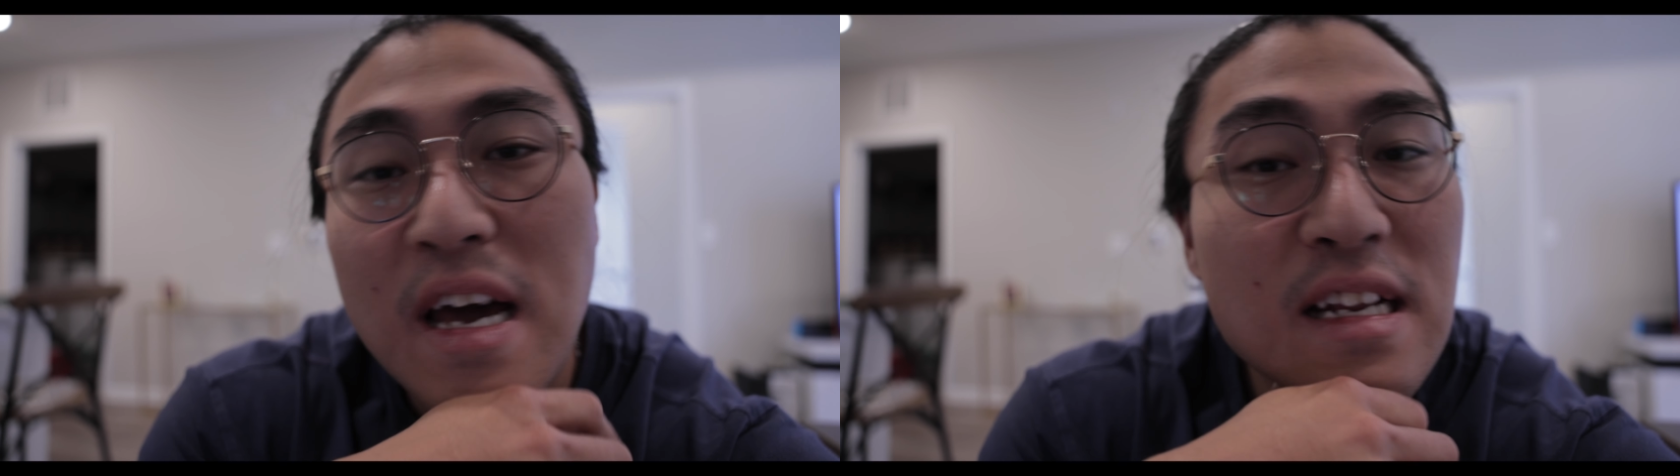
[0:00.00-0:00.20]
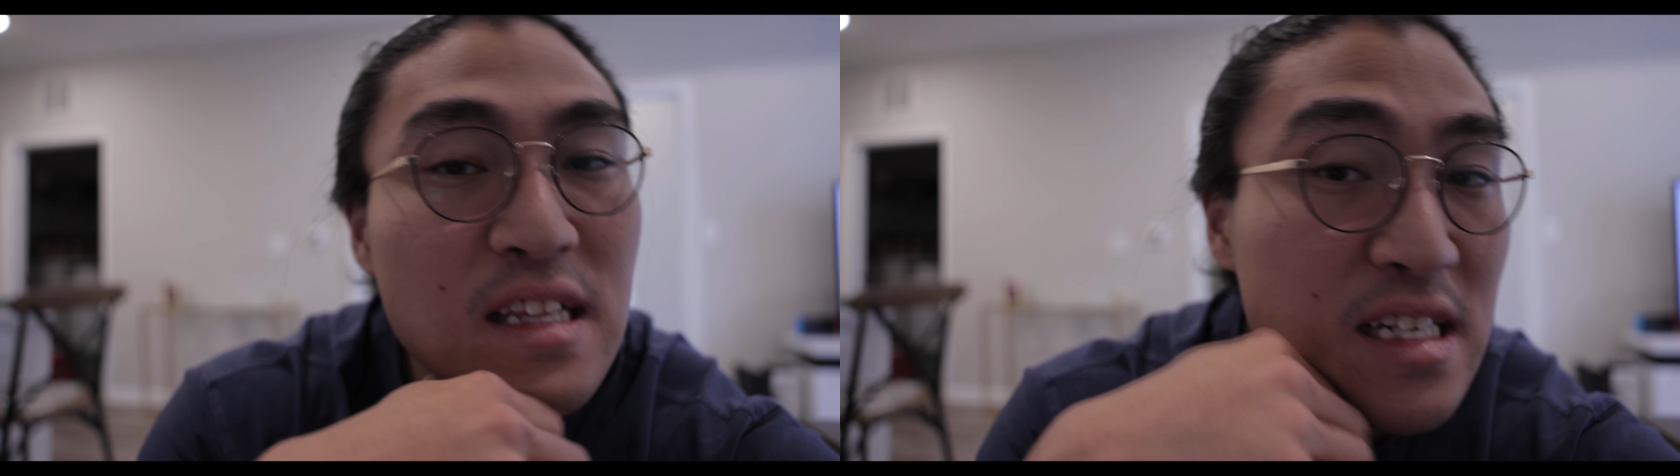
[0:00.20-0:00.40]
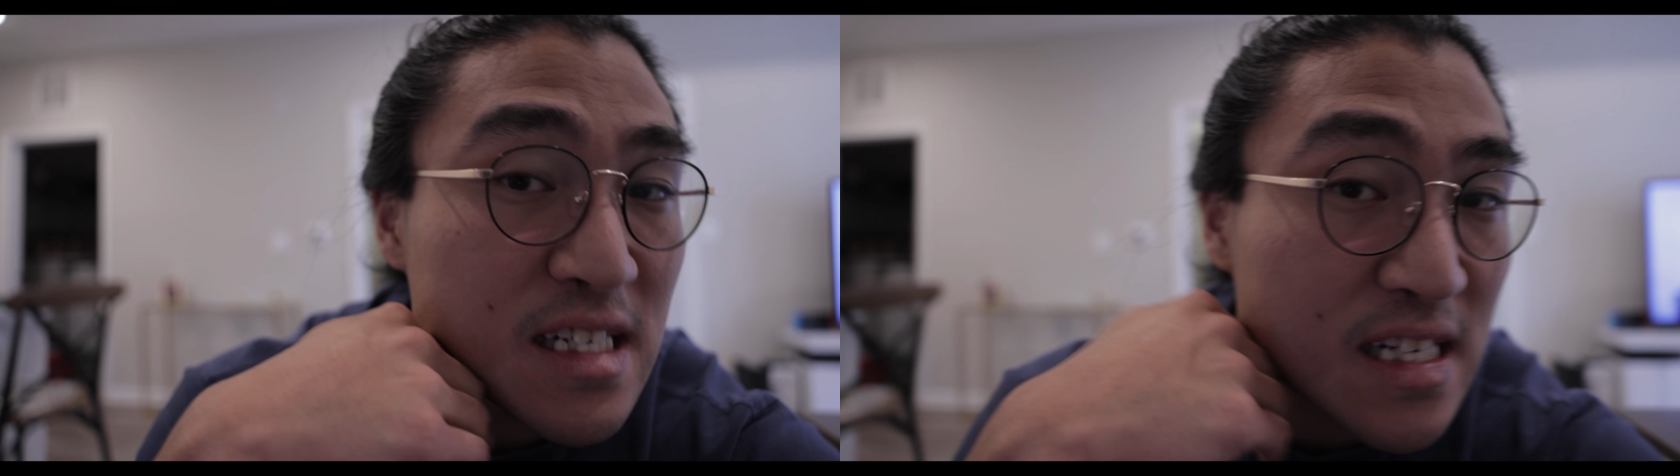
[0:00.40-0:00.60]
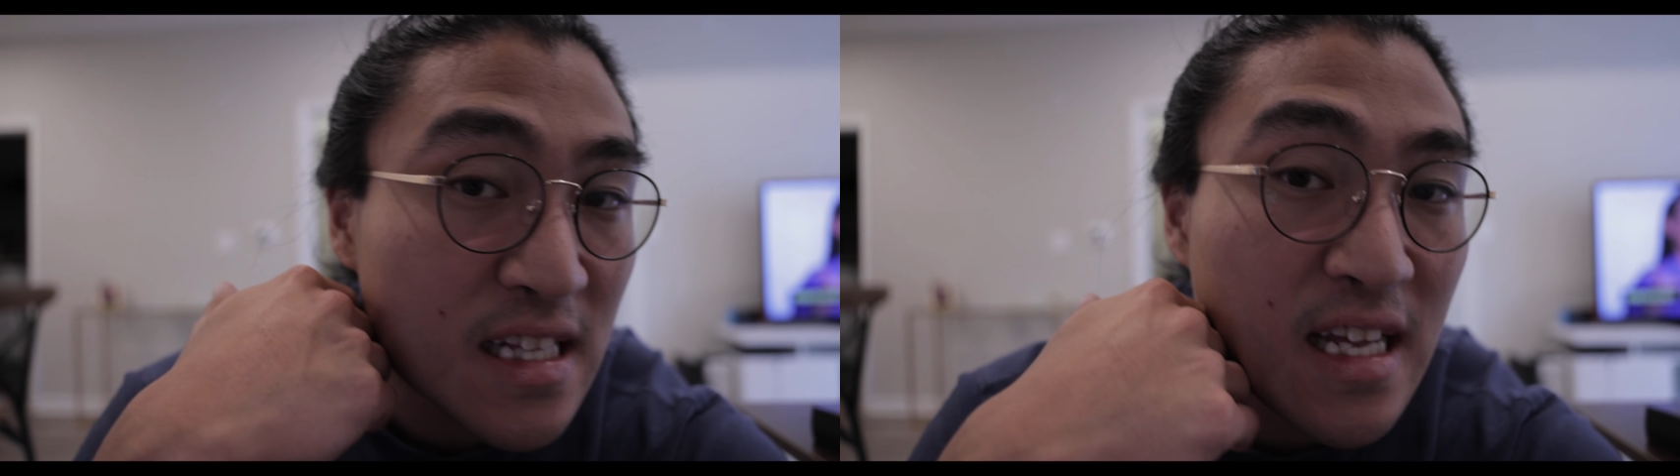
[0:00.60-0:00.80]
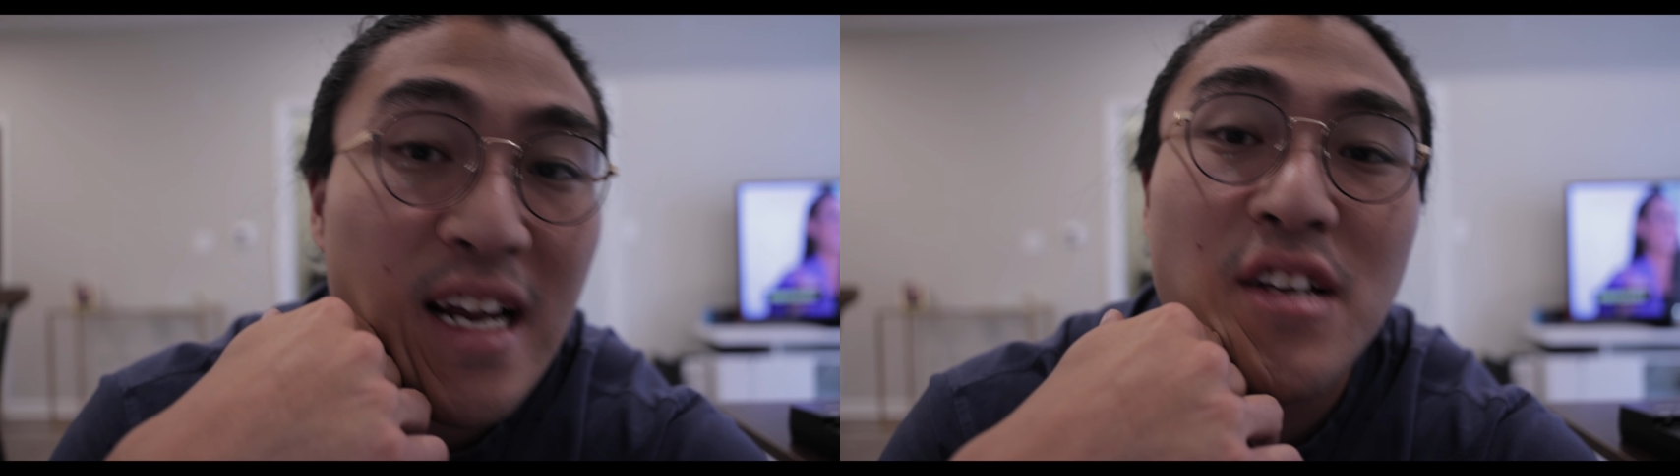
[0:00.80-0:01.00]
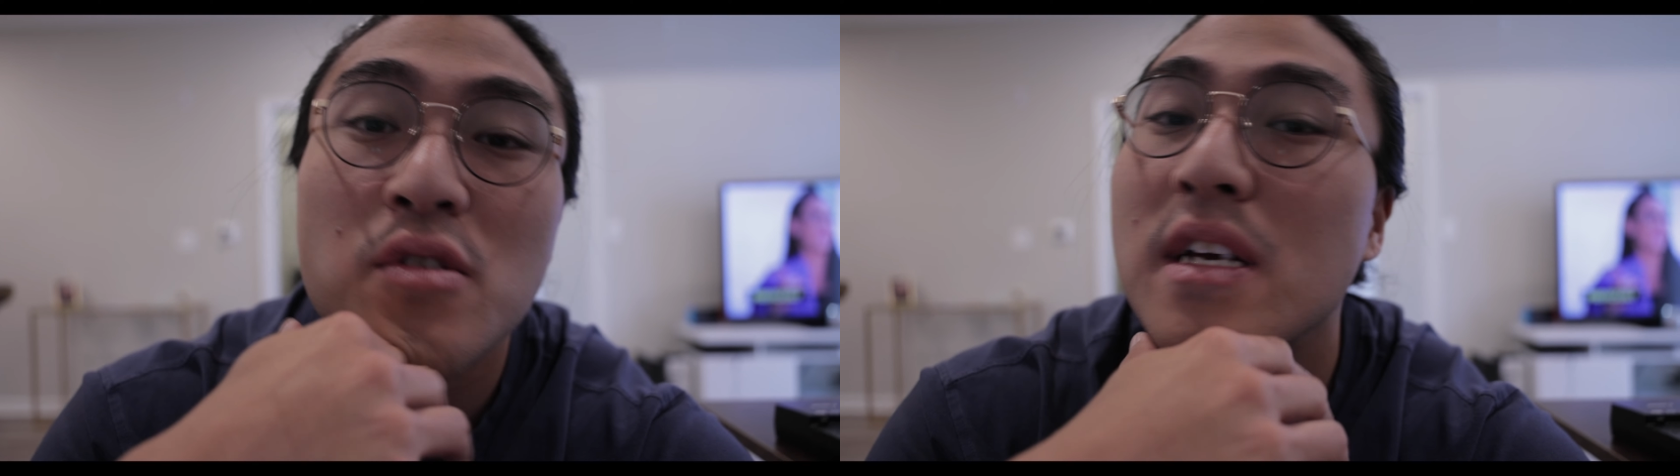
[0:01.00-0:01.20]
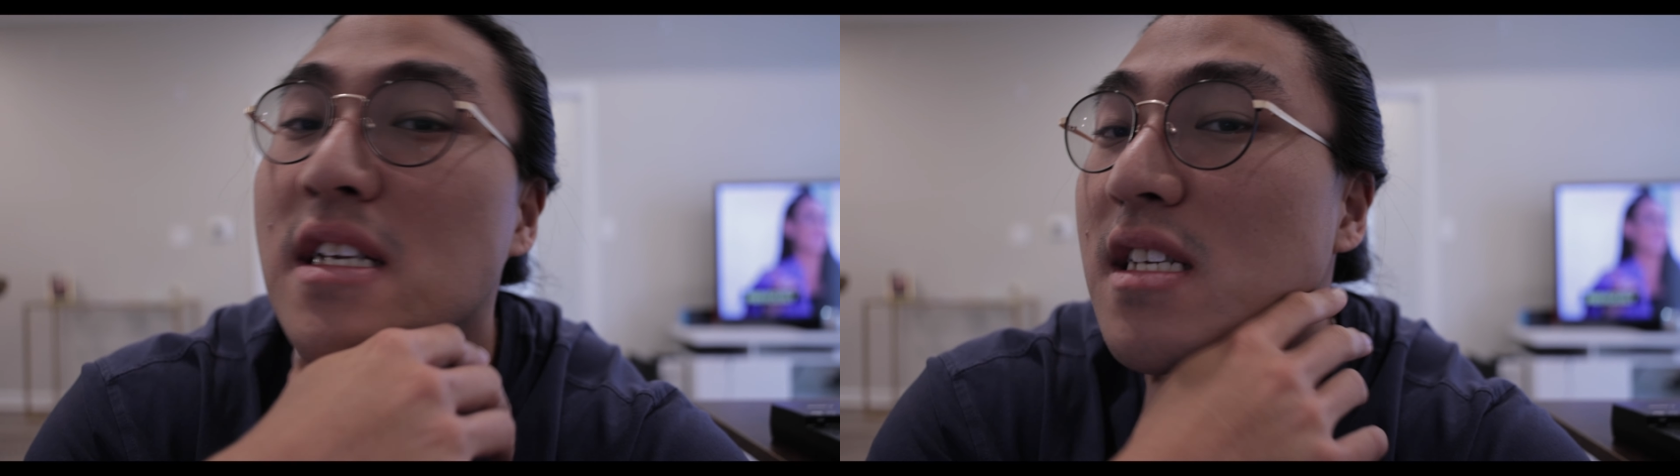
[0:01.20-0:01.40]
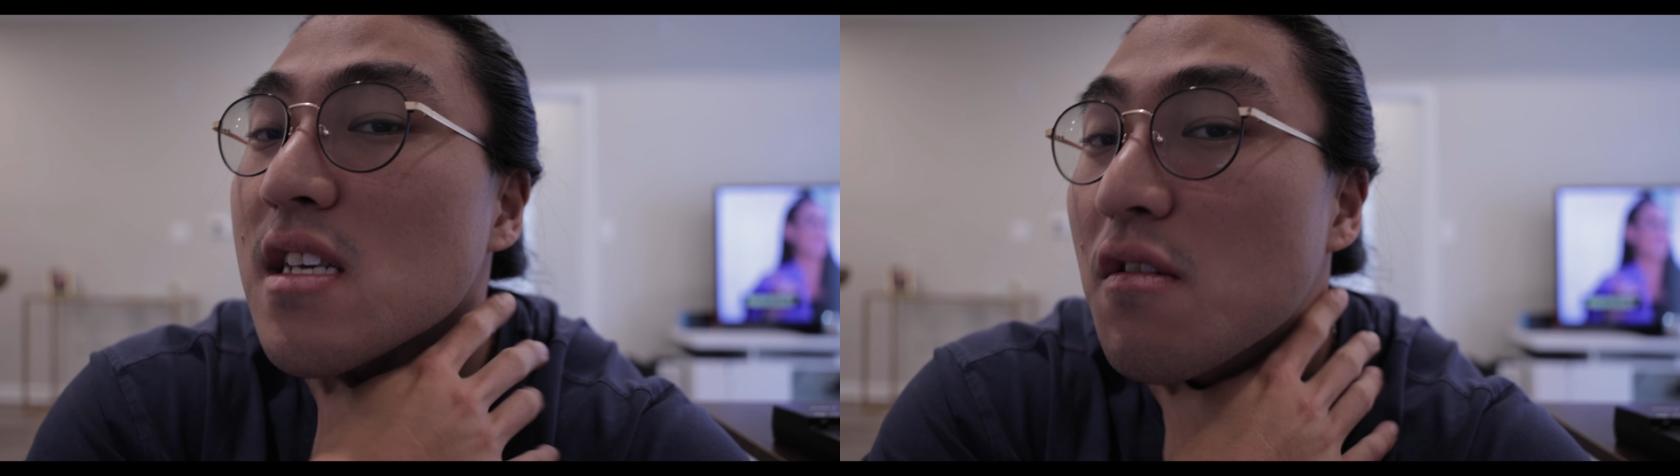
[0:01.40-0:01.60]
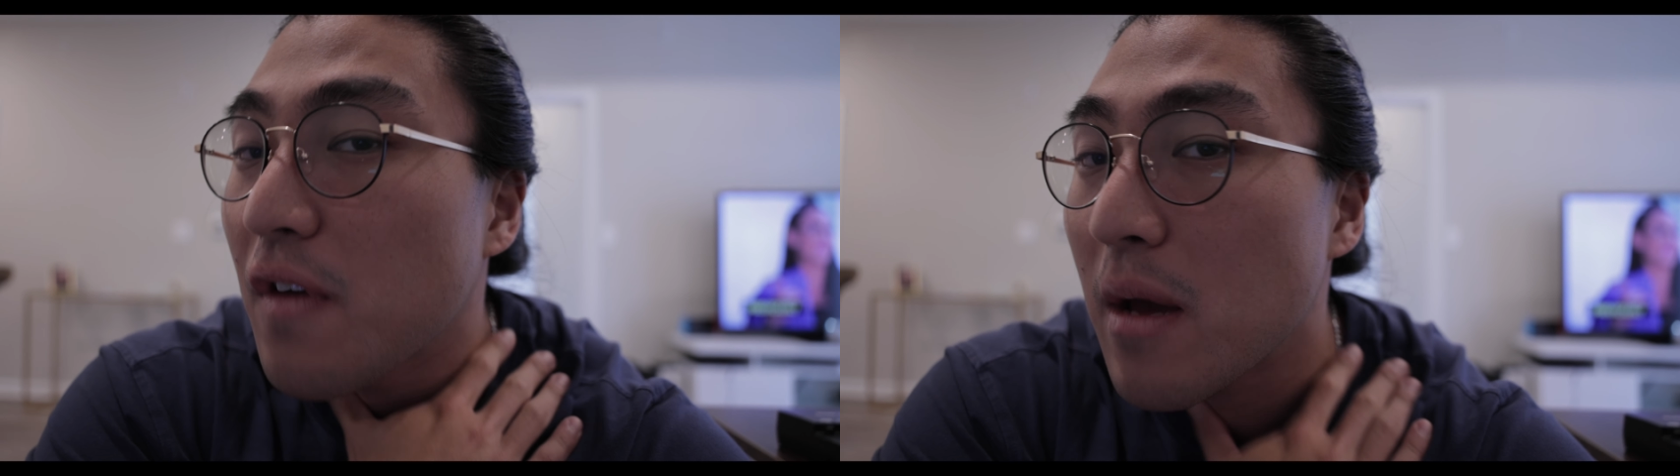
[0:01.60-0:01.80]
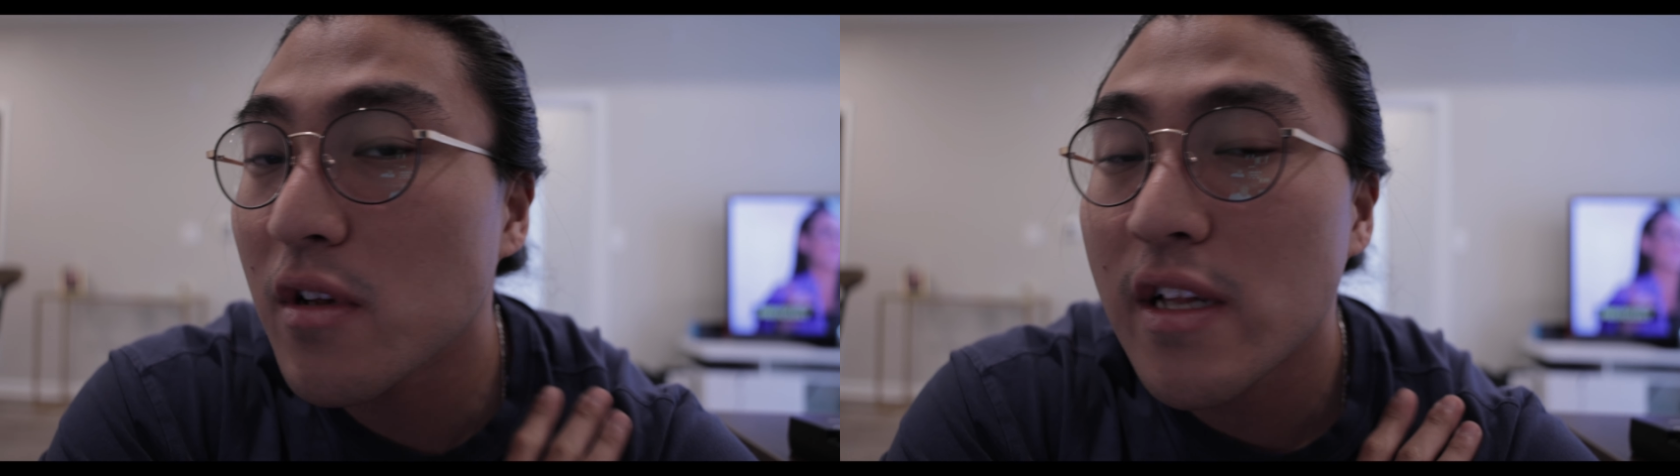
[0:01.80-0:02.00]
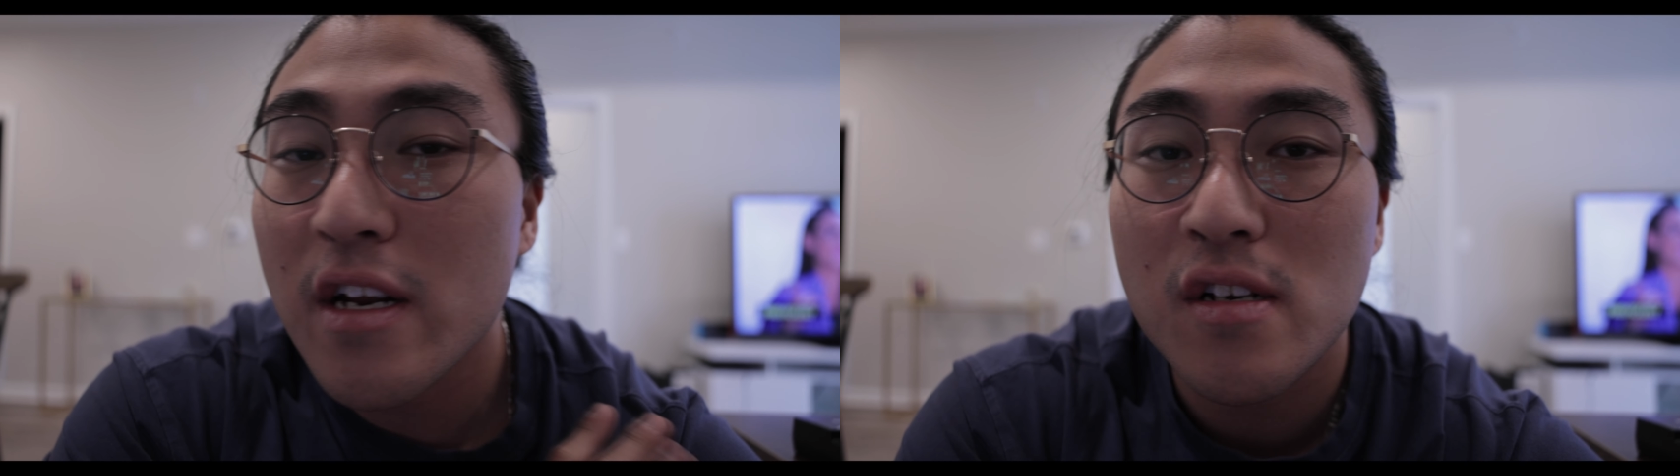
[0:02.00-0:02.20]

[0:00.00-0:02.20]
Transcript: edit this and then I do get to see the family later